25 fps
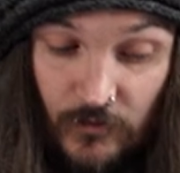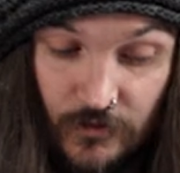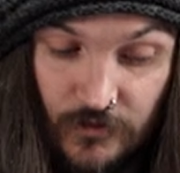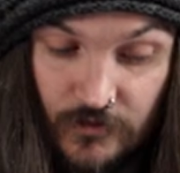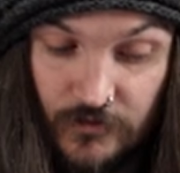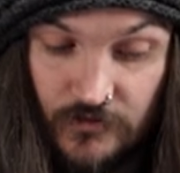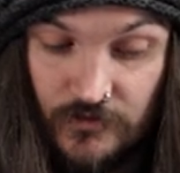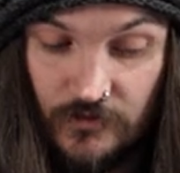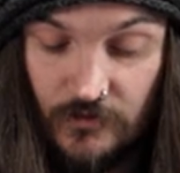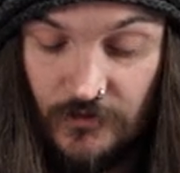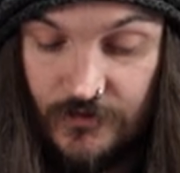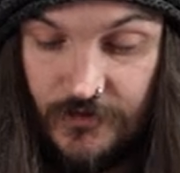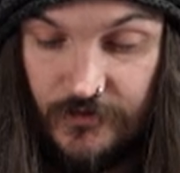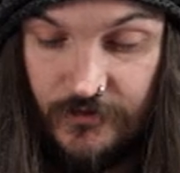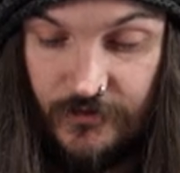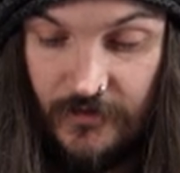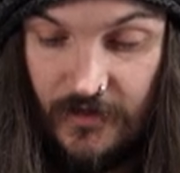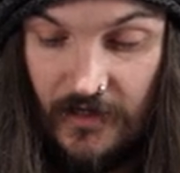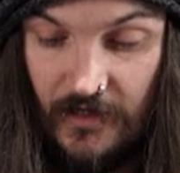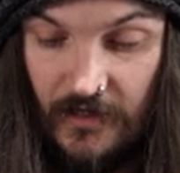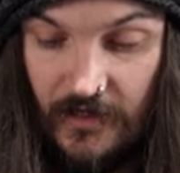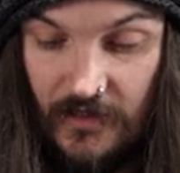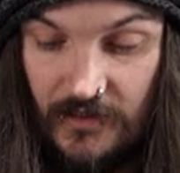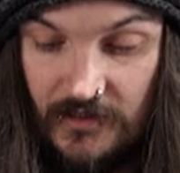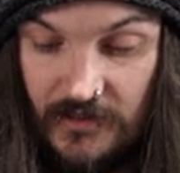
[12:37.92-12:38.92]
or you draw two
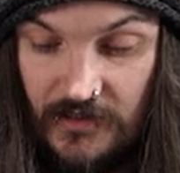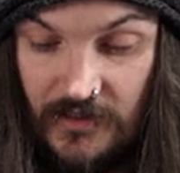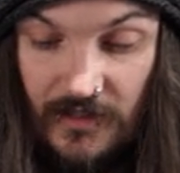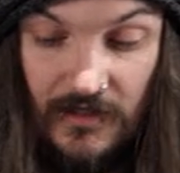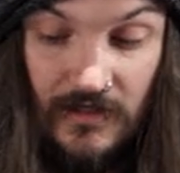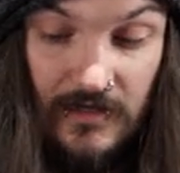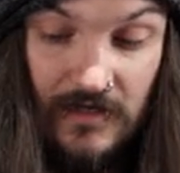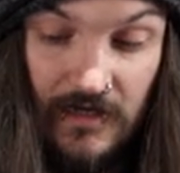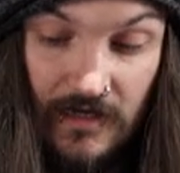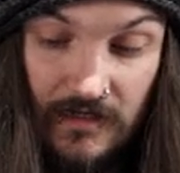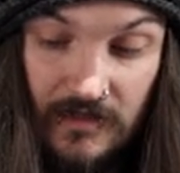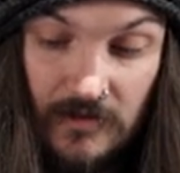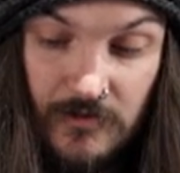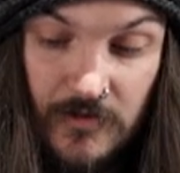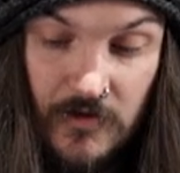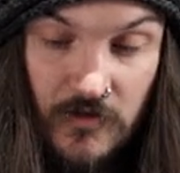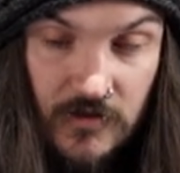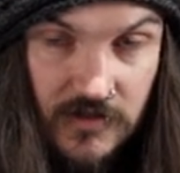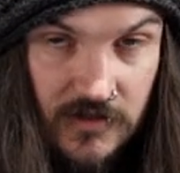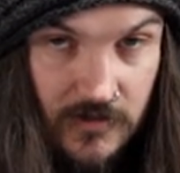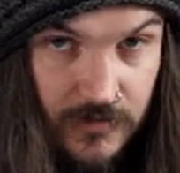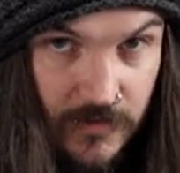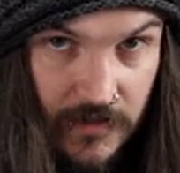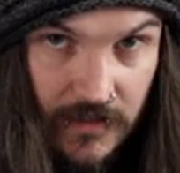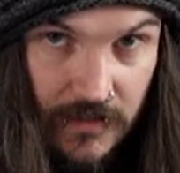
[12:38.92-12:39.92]
cards. And then
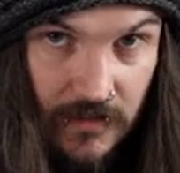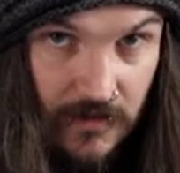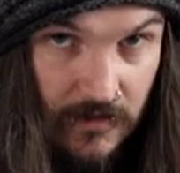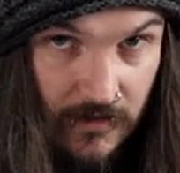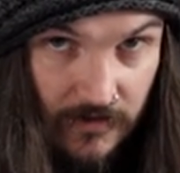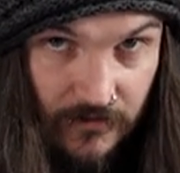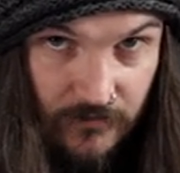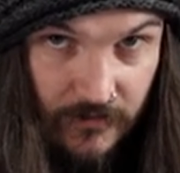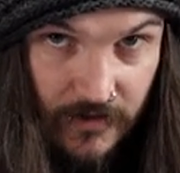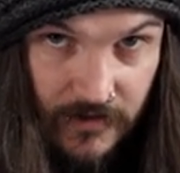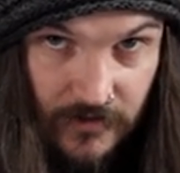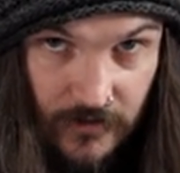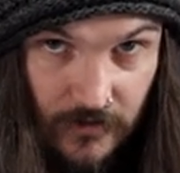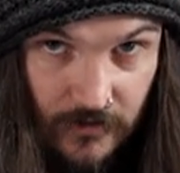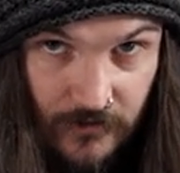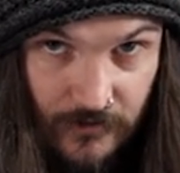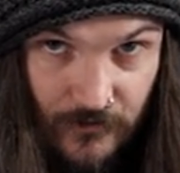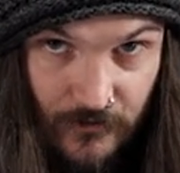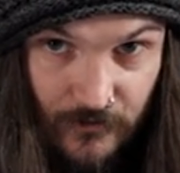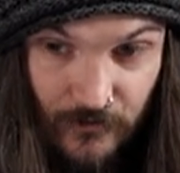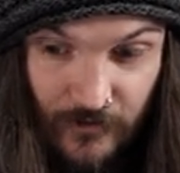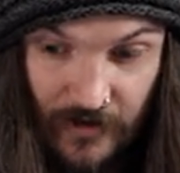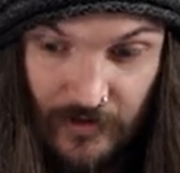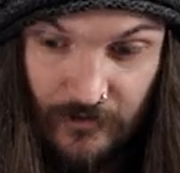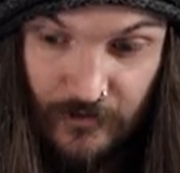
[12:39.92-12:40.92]
because you're playing another red,
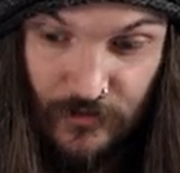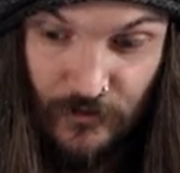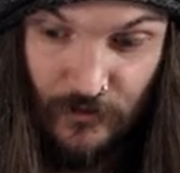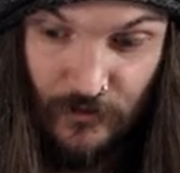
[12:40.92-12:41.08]
red,